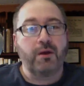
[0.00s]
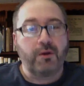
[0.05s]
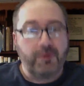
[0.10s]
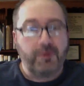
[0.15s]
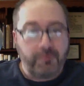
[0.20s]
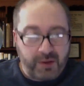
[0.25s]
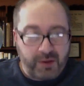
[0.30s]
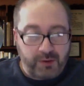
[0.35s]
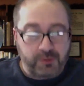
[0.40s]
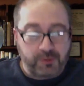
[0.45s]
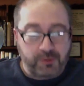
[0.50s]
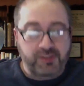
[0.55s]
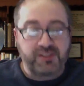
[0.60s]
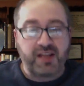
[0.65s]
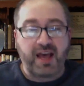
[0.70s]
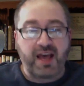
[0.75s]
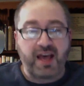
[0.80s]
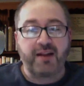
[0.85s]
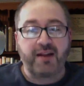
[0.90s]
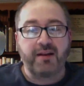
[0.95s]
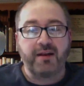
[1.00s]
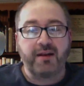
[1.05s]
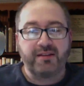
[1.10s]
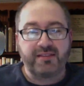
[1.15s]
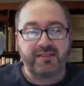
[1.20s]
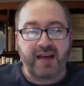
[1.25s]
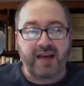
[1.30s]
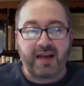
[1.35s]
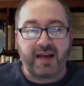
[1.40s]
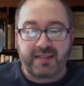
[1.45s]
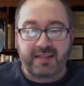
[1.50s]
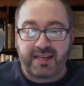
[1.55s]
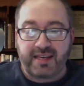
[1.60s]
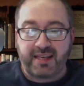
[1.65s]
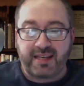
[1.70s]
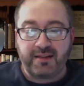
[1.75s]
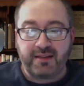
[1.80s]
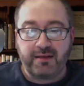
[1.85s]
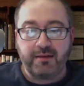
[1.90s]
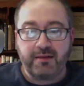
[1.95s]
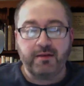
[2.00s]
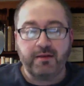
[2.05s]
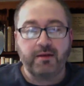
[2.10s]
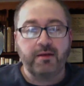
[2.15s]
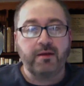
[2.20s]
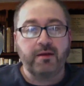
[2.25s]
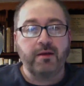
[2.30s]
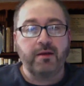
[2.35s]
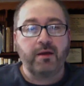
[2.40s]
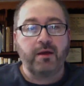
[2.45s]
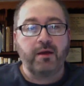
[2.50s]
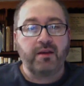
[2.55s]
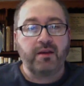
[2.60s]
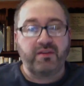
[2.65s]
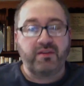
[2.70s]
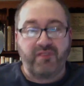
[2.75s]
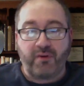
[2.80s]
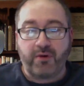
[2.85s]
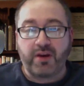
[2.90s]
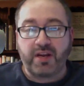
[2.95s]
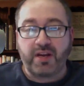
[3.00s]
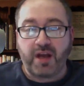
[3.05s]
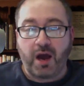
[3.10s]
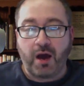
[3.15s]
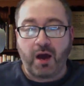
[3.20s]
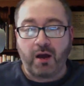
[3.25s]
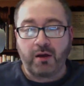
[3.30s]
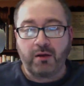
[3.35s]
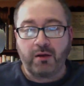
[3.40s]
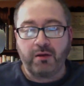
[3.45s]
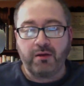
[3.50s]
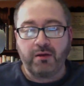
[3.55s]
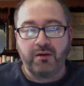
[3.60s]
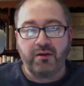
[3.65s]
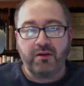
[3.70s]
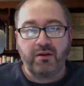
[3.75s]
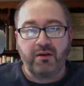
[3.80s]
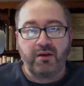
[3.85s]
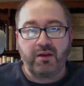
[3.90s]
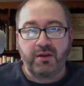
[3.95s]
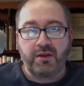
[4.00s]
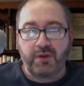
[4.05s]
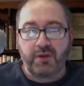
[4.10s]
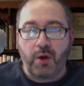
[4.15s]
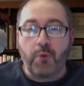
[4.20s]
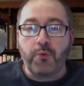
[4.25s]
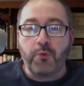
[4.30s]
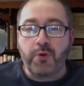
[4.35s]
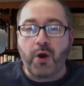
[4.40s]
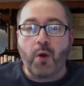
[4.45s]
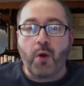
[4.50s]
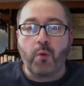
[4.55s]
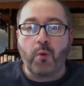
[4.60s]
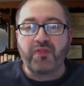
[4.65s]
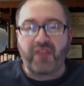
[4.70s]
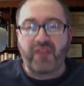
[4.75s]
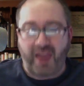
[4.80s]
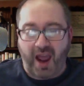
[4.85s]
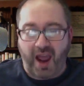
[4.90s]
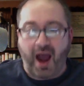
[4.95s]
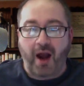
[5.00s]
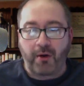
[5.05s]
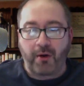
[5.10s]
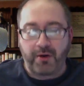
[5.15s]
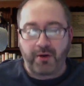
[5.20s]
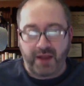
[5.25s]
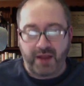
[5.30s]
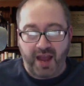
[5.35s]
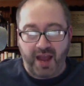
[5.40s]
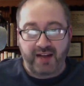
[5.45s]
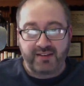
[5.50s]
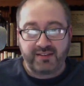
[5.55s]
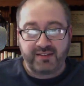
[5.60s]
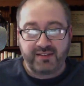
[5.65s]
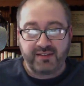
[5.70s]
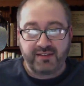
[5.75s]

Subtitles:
Middlestad, Dahlin, very young. You don't know what they are yet.